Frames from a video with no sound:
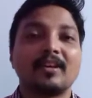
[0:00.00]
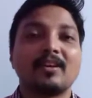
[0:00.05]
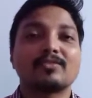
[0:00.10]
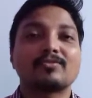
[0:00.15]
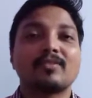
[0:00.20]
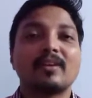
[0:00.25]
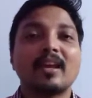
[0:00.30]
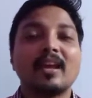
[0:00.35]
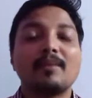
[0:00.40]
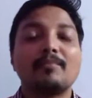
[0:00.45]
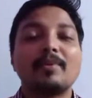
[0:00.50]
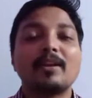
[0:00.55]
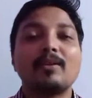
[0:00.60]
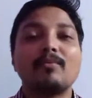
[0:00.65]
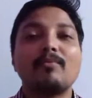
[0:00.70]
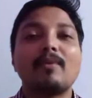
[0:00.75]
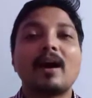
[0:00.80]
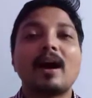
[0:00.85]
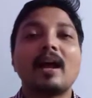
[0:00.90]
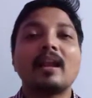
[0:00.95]
So
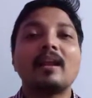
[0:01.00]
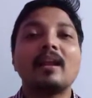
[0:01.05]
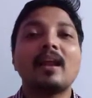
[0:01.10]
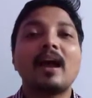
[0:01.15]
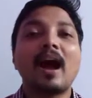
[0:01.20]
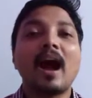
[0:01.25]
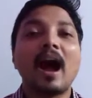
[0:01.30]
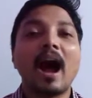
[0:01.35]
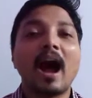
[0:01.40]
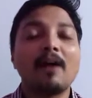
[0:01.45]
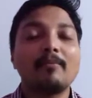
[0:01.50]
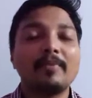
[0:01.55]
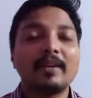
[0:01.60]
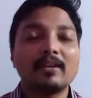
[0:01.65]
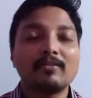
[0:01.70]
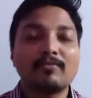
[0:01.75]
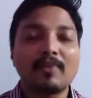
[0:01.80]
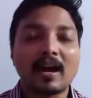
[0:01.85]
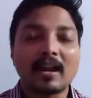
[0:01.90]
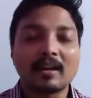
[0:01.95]
everyone
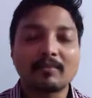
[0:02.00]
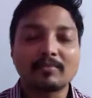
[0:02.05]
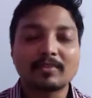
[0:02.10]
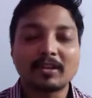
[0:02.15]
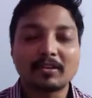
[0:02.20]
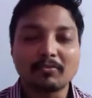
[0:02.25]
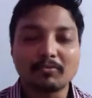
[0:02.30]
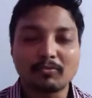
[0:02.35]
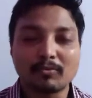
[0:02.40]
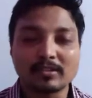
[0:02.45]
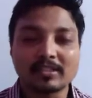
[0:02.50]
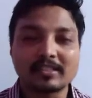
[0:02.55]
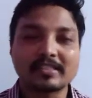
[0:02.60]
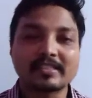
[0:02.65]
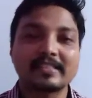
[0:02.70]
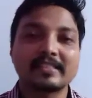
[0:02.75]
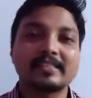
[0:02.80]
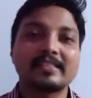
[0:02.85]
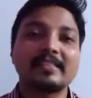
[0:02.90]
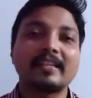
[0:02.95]
having one of the
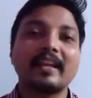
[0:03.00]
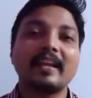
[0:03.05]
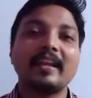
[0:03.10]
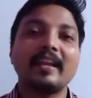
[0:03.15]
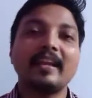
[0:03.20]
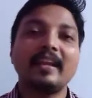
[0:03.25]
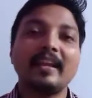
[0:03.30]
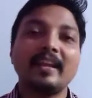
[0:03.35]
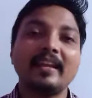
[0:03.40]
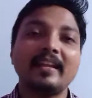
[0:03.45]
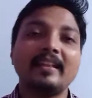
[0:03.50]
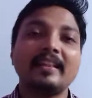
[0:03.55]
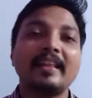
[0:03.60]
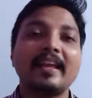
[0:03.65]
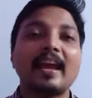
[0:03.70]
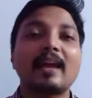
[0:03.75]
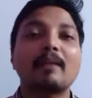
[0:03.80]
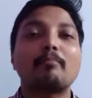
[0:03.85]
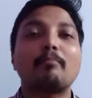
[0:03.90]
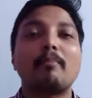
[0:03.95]
question in
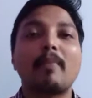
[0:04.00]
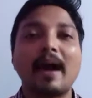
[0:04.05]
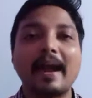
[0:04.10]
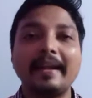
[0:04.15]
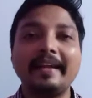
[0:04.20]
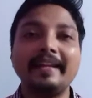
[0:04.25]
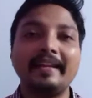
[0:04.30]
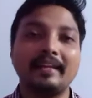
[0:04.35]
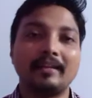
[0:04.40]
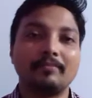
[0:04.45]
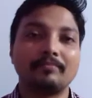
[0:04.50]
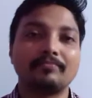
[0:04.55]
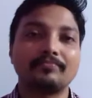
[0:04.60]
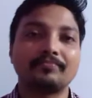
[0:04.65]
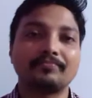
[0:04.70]
their mind.